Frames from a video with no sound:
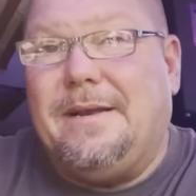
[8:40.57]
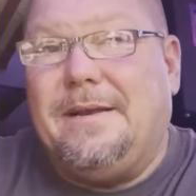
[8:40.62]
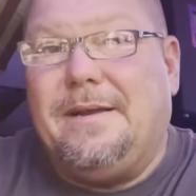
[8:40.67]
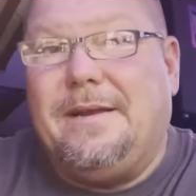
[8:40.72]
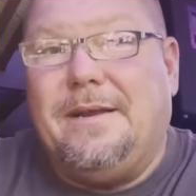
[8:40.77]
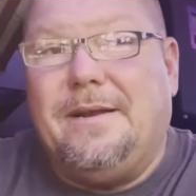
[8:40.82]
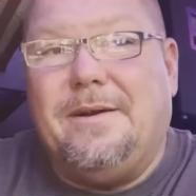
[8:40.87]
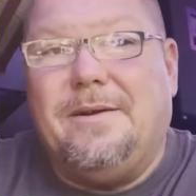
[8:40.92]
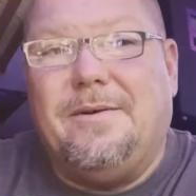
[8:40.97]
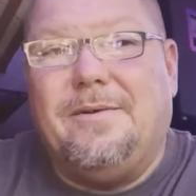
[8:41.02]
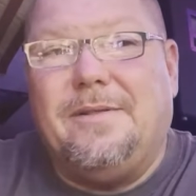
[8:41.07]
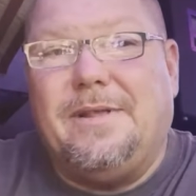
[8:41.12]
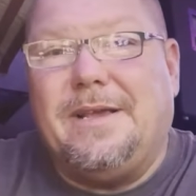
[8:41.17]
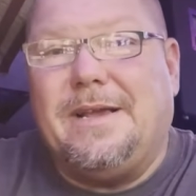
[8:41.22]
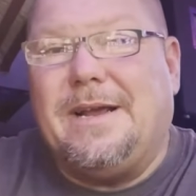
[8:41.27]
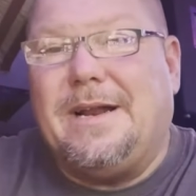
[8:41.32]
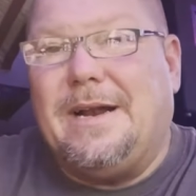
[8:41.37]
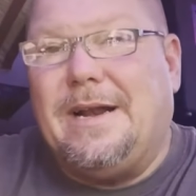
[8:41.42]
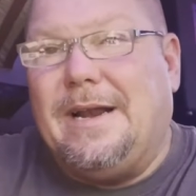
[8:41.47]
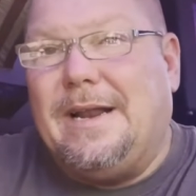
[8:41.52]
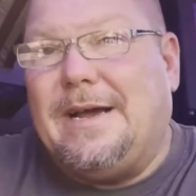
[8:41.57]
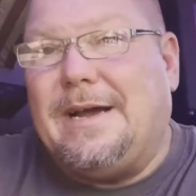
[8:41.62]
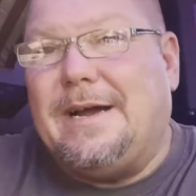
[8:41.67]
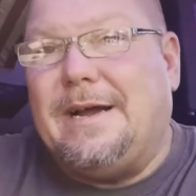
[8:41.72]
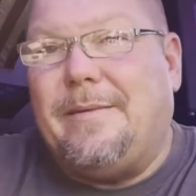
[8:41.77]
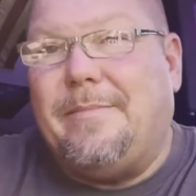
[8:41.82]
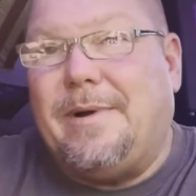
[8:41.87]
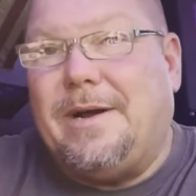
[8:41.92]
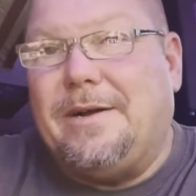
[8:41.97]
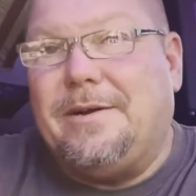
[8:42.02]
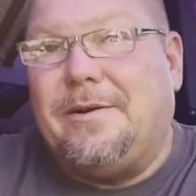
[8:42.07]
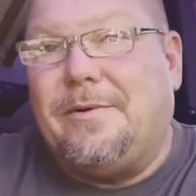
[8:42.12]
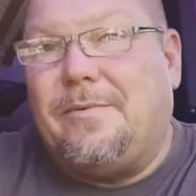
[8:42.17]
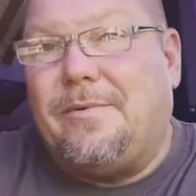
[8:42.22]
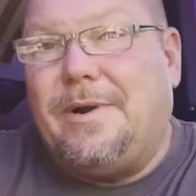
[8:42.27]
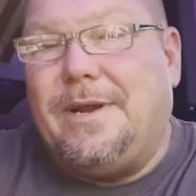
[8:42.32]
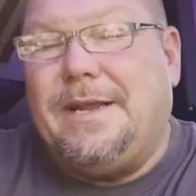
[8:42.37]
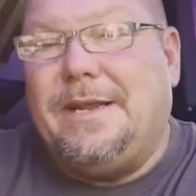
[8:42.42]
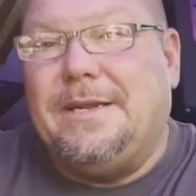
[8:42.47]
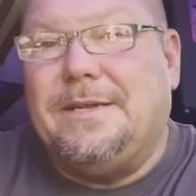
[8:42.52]
You know, they gotta lie about the
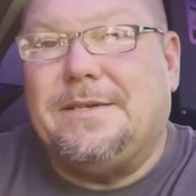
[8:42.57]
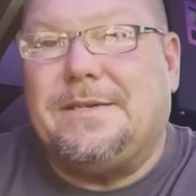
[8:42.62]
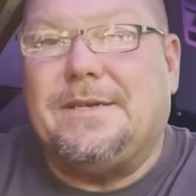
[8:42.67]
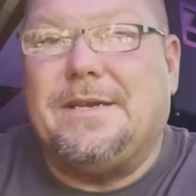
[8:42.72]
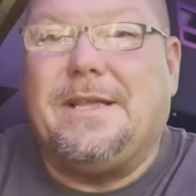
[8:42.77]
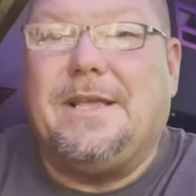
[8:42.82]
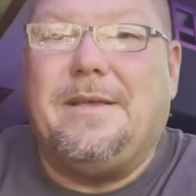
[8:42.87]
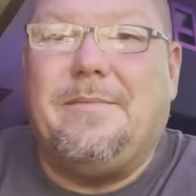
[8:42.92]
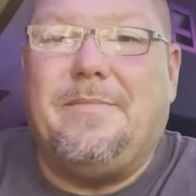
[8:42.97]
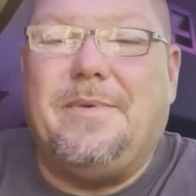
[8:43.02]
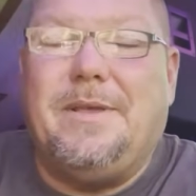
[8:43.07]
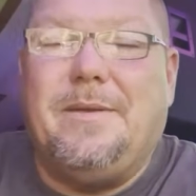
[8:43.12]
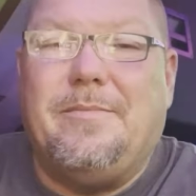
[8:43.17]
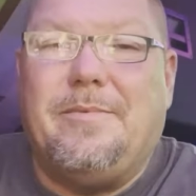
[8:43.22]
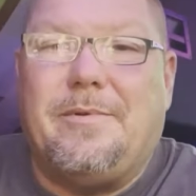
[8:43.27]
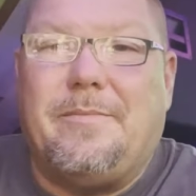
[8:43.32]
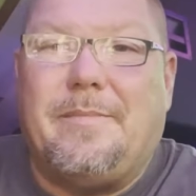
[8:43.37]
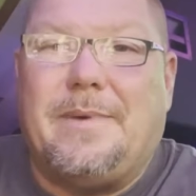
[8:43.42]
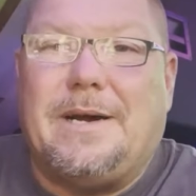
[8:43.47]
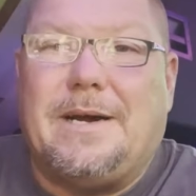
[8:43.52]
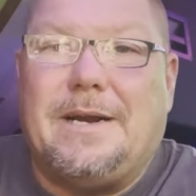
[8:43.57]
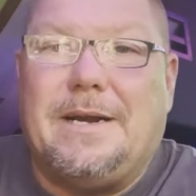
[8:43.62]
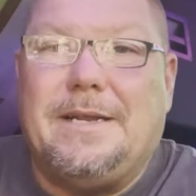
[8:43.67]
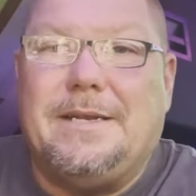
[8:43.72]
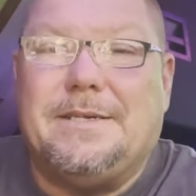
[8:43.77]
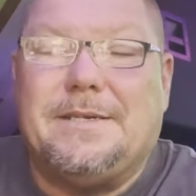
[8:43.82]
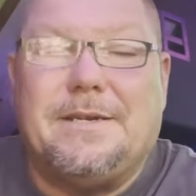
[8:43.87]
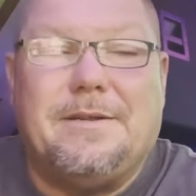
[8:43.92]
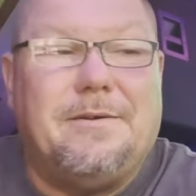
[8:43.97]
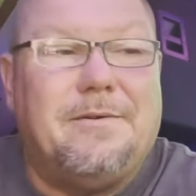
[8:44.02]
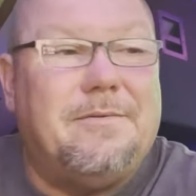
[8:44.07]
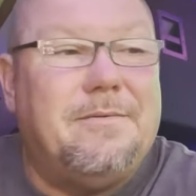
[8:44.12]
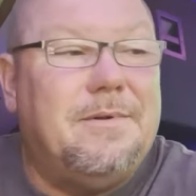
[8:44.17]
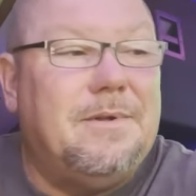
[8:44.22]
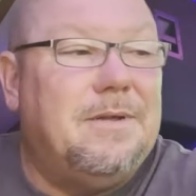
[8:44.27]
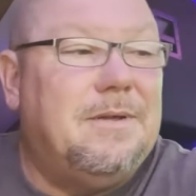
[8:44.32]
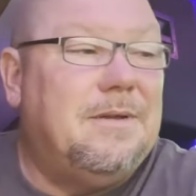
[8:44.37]
ratings to get people to buy these low.